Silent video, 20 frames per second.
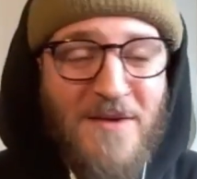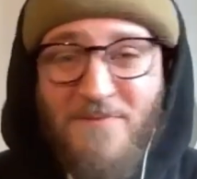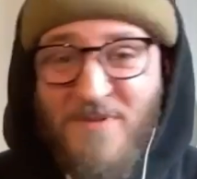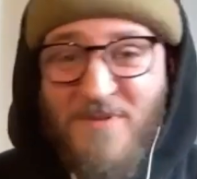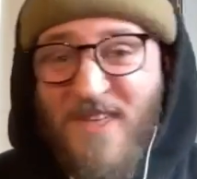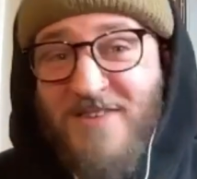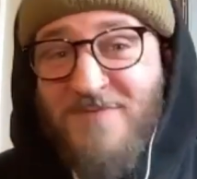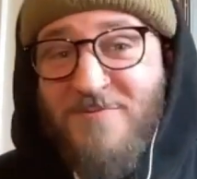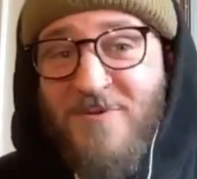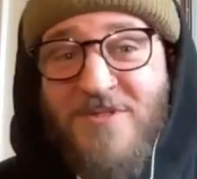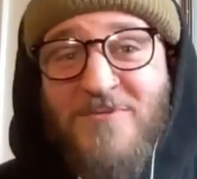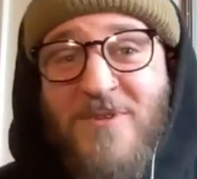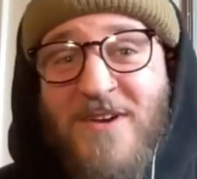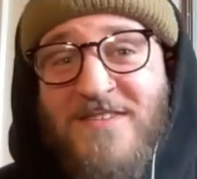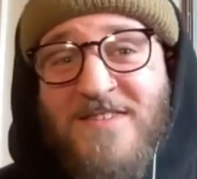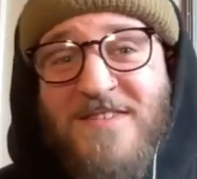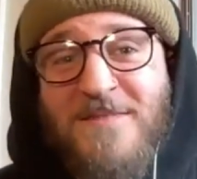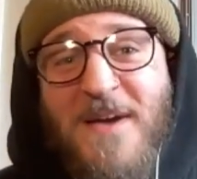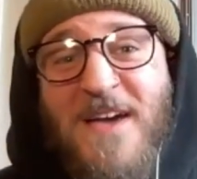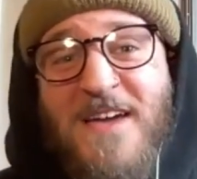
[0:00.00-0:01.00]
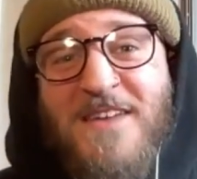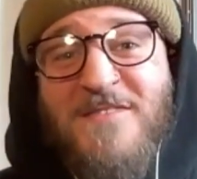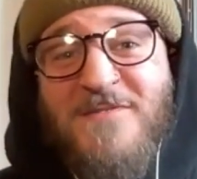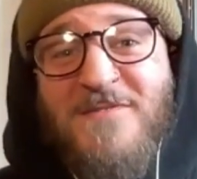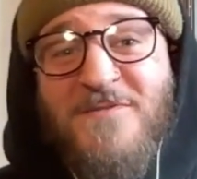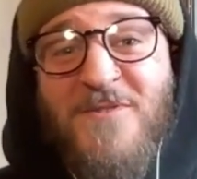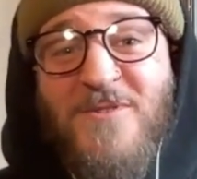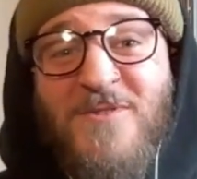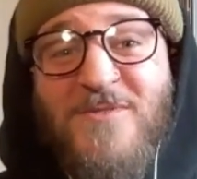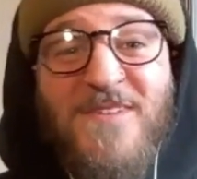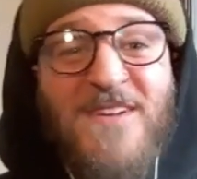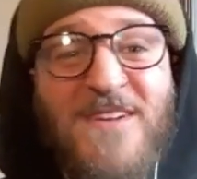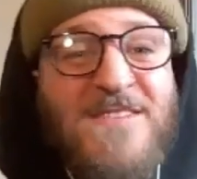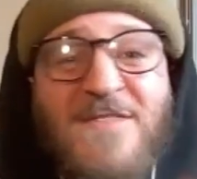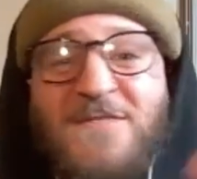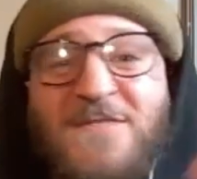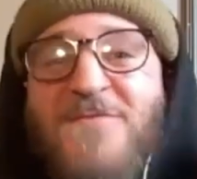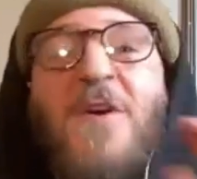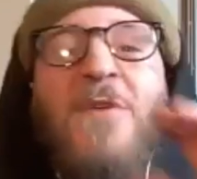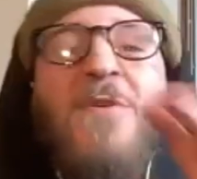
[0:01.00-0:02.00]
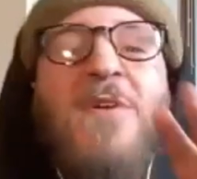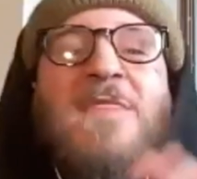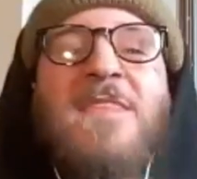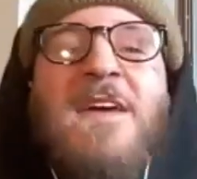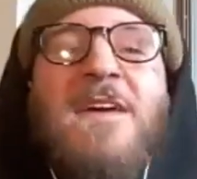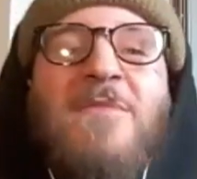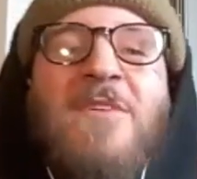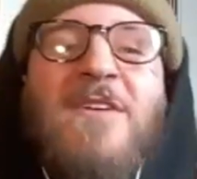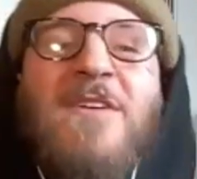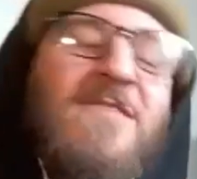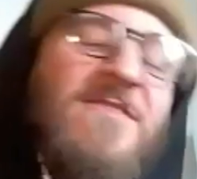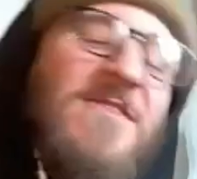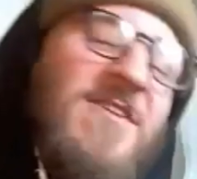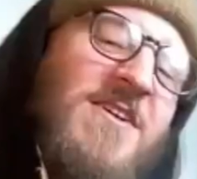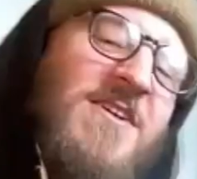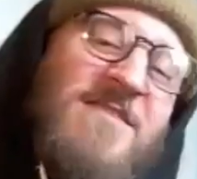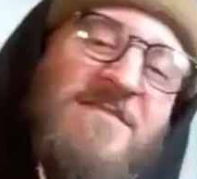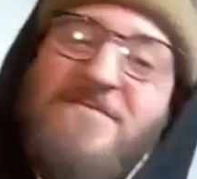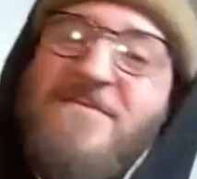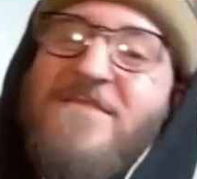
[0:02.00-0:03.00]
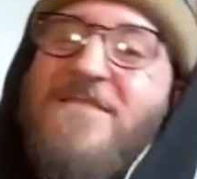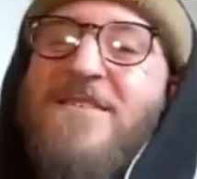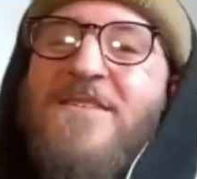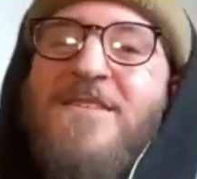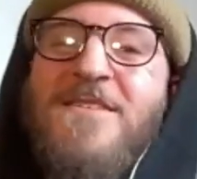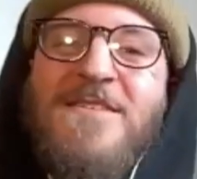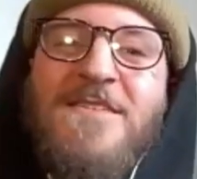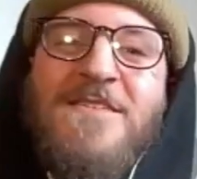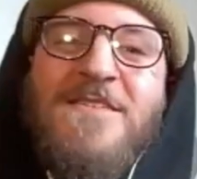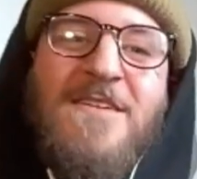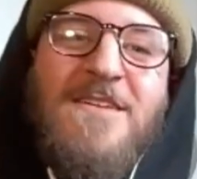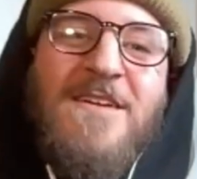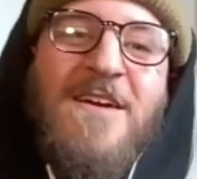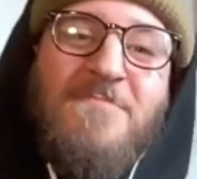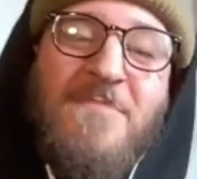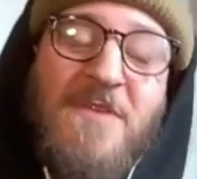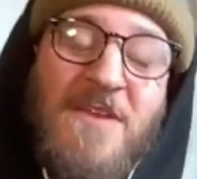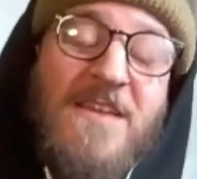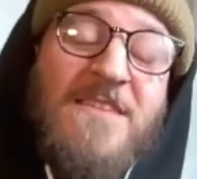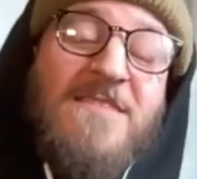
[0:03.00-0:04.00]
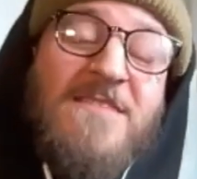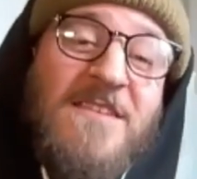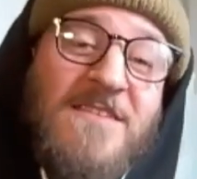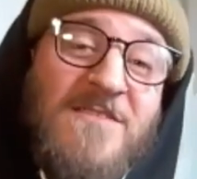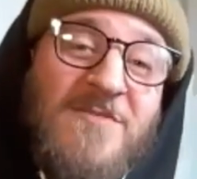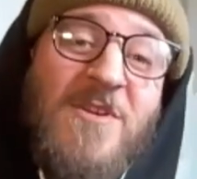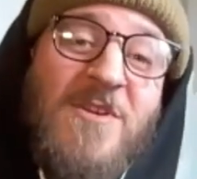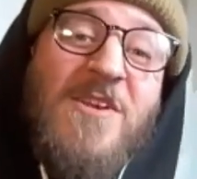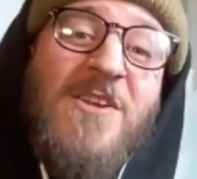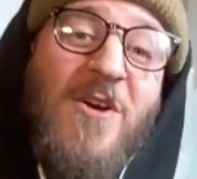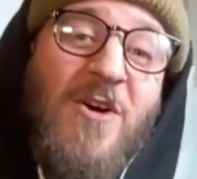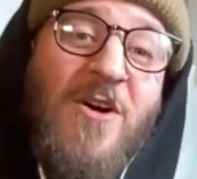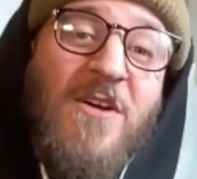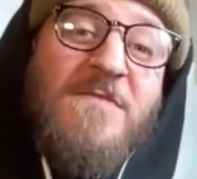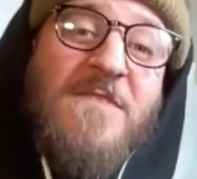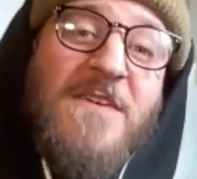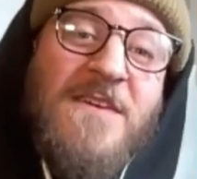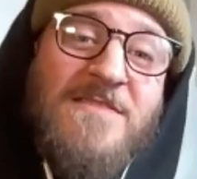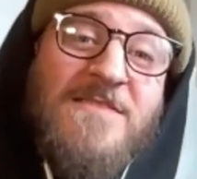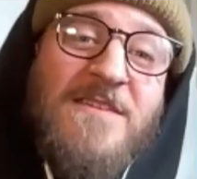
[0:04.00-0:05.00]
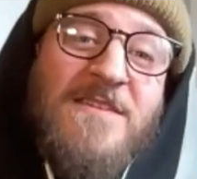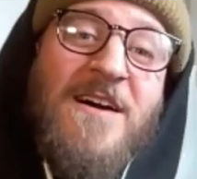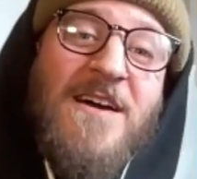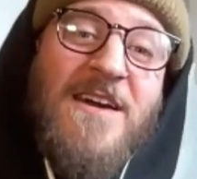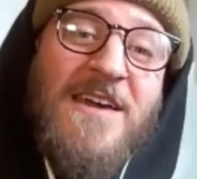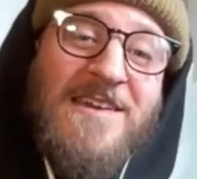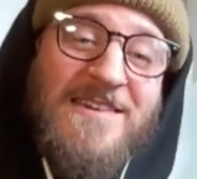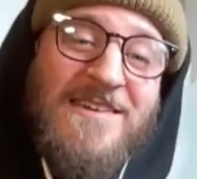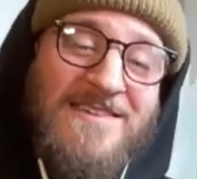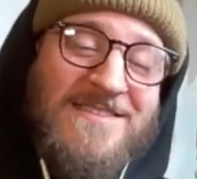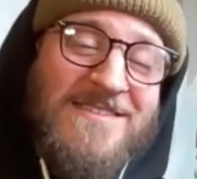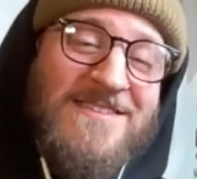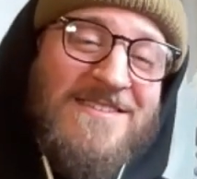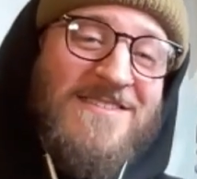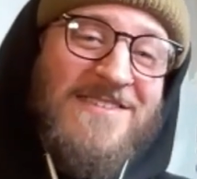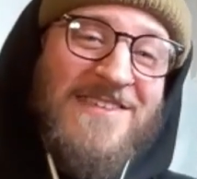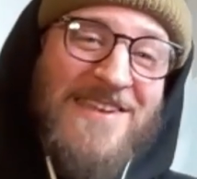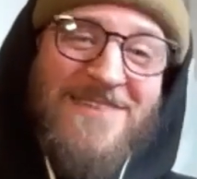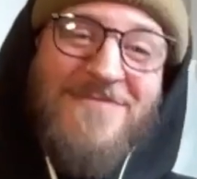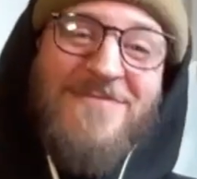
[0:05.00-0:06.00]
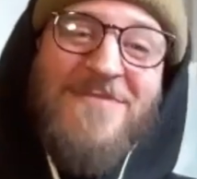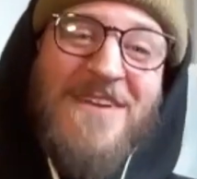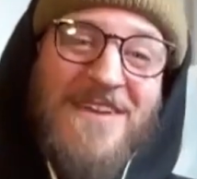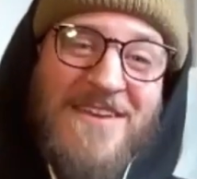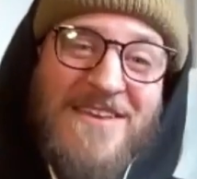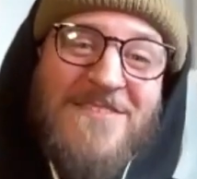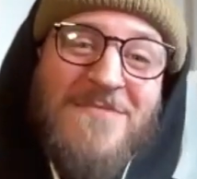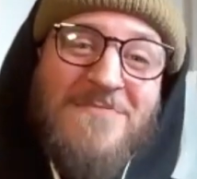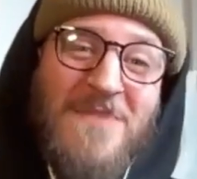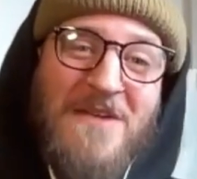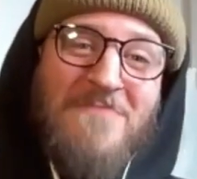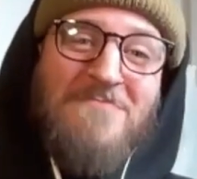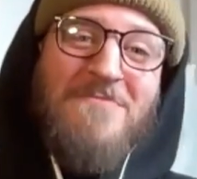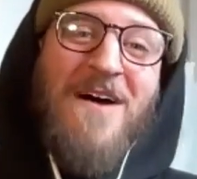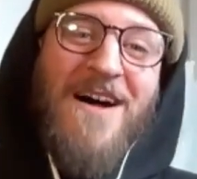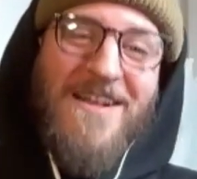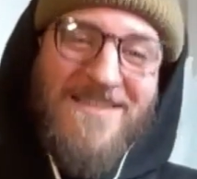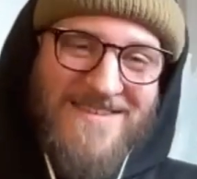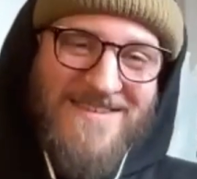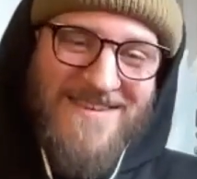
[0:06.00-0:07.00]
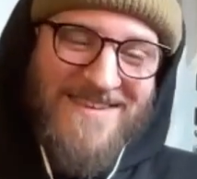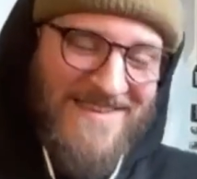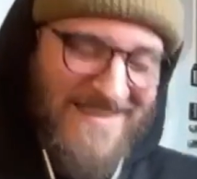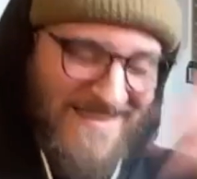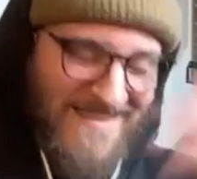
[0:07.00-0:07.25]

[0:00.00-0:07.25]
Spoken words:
But that's what the rest of the band are for. I just throw it at them and go, look, been listening to a lot of this artist. Do you think it's a bit much?